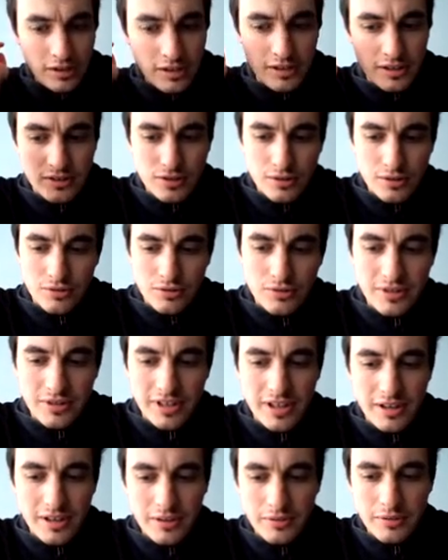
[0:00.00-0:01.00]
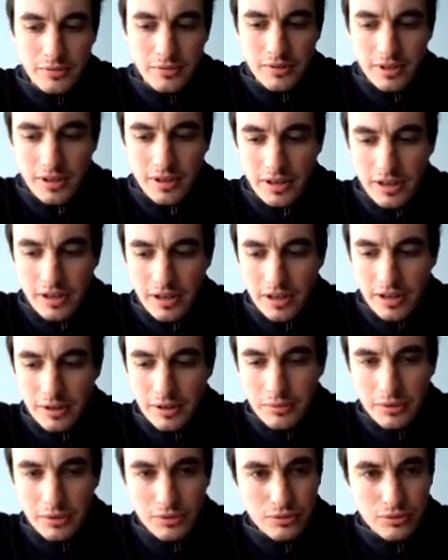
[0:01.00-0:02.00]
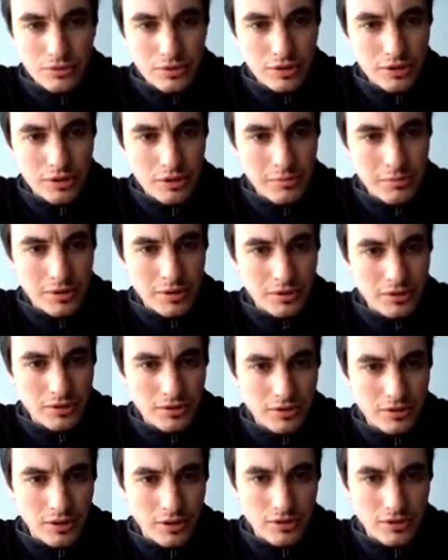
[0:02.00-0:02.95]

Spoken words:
And so today I want to talk about